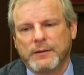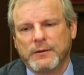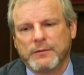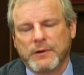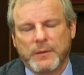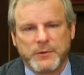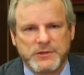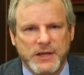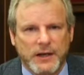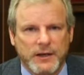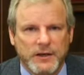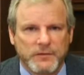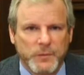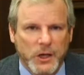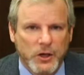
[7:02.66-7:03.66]

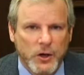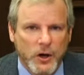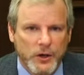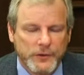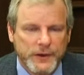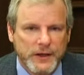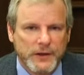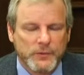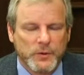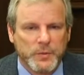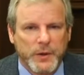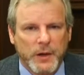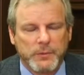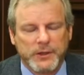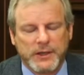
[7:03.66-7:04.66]
Representative McCarthy, the
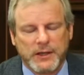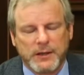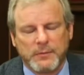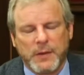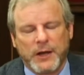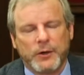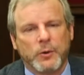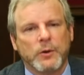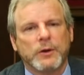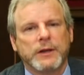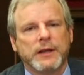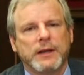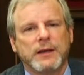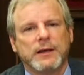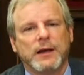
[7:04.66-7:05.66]
Republican
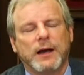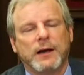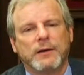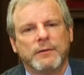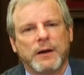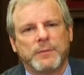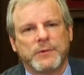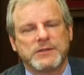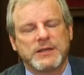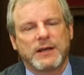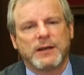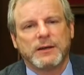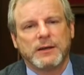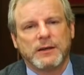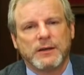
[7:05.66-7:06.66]
minority
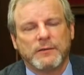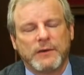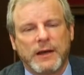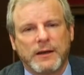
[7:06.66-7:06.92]
representative,